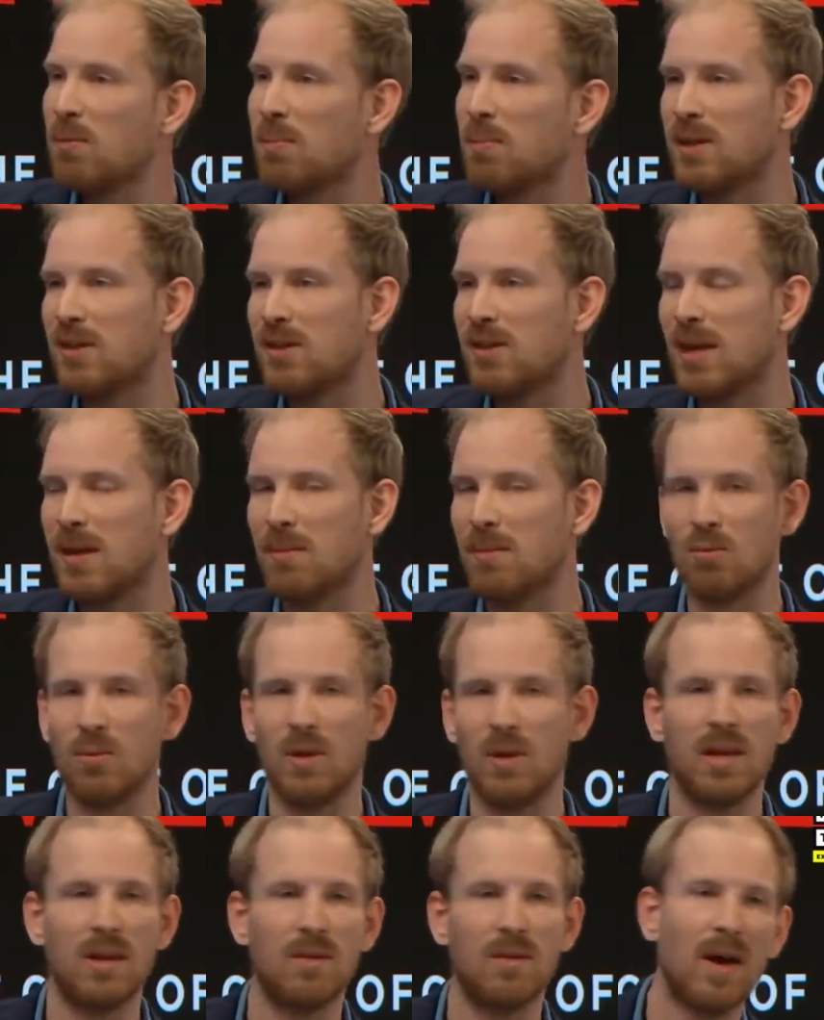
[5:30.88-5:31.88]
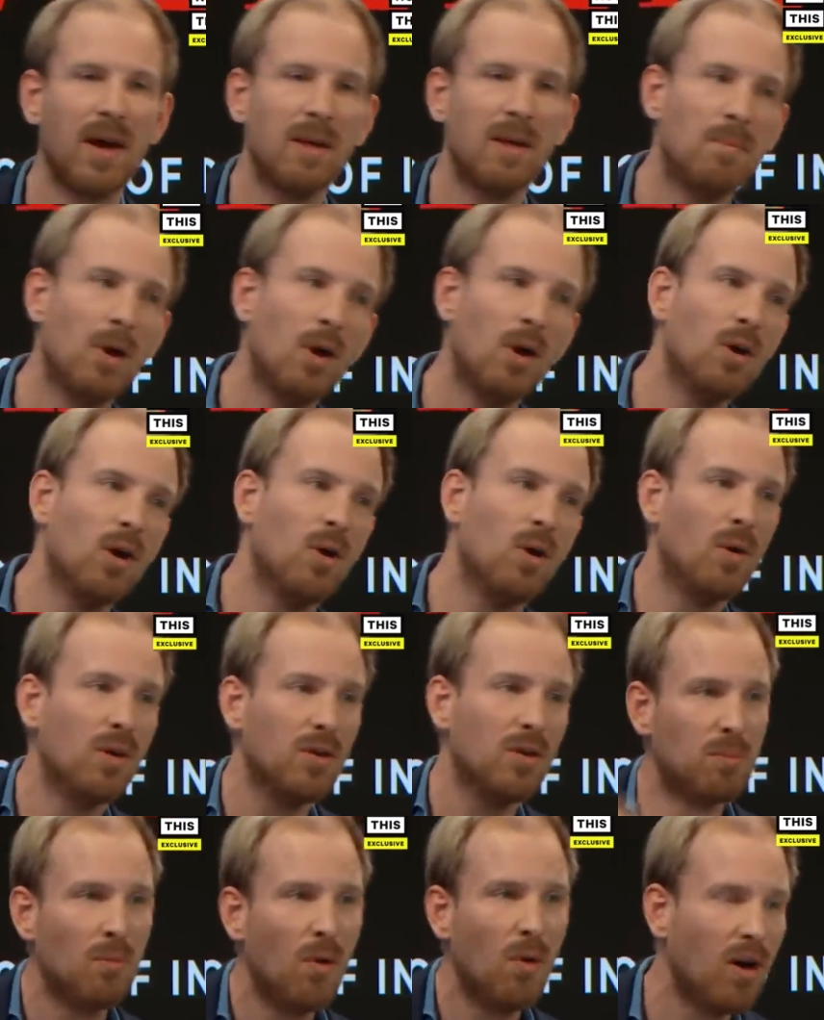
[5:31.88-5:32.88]
There we have
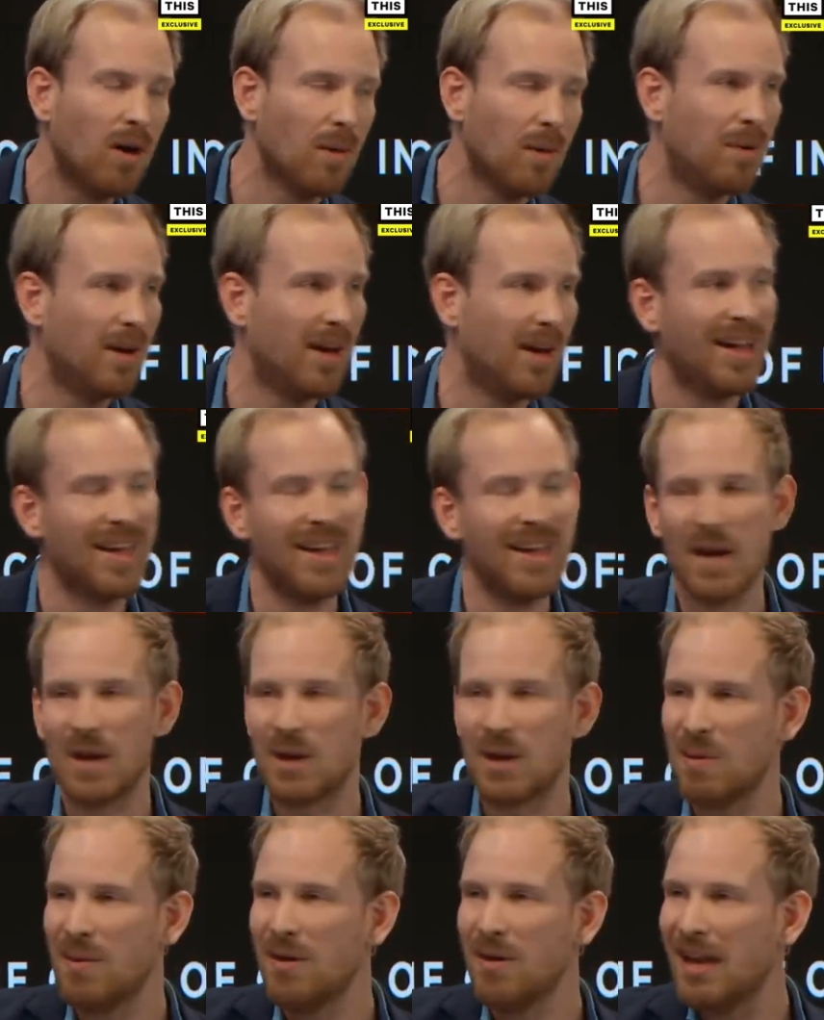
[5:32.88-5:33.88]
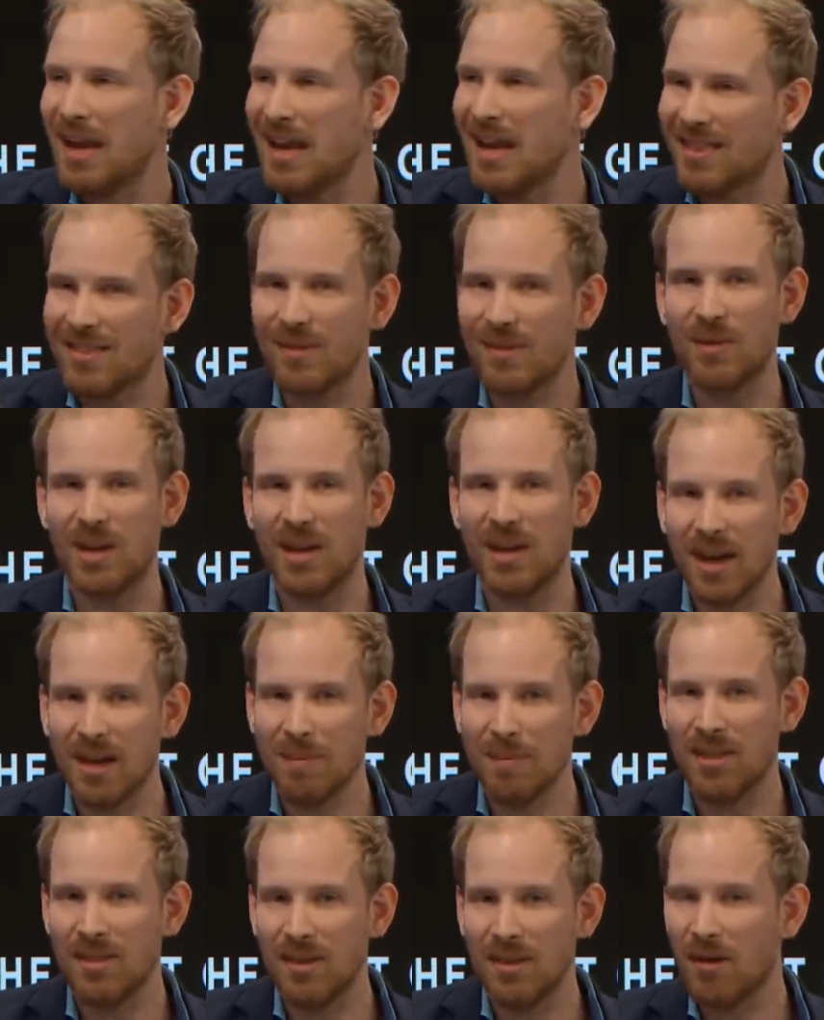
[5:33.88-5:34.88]
Tucker Carlson versus Rutger. We got
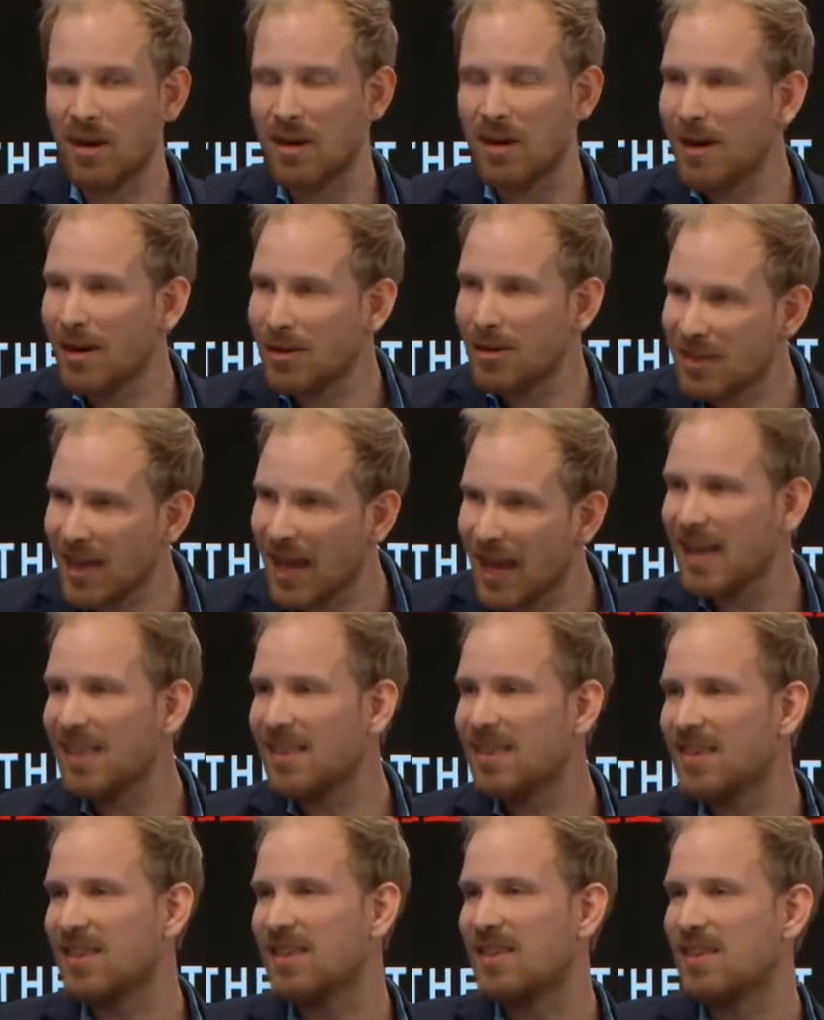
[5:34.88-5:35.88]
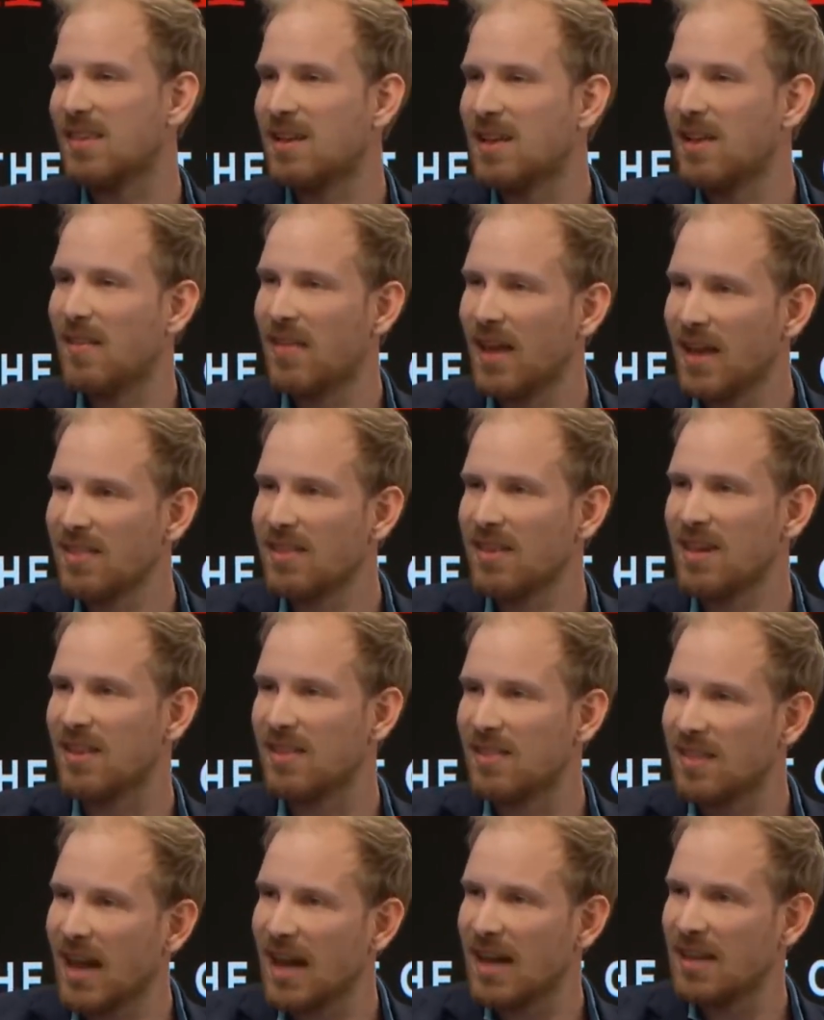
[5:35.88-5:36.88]
to be talking about Texas. No, yeah, that's
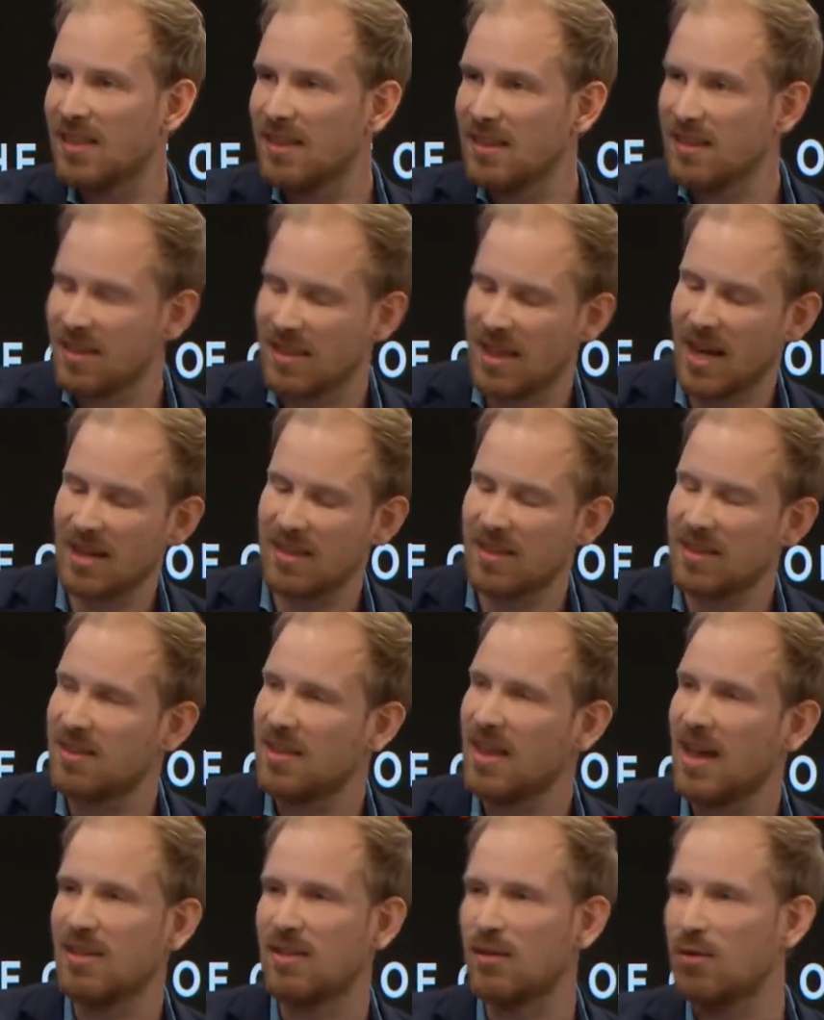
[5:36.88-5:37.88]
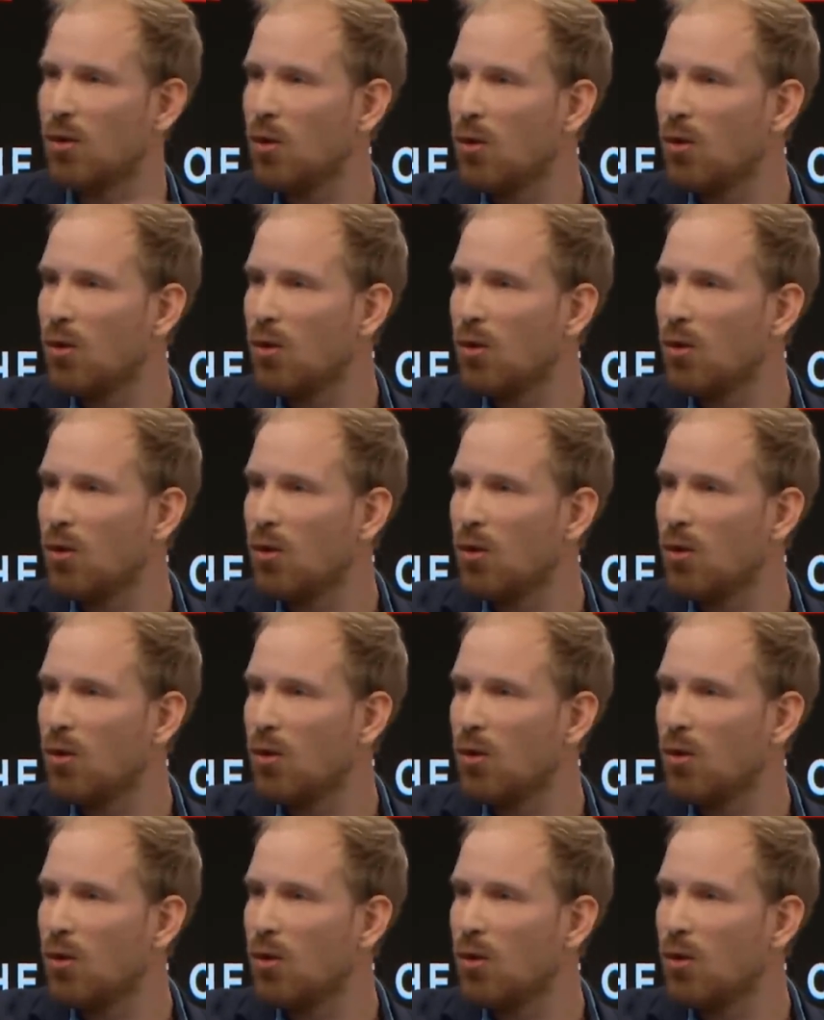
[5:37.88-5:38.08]
really, it. Texas, really, Texas, really, Texas.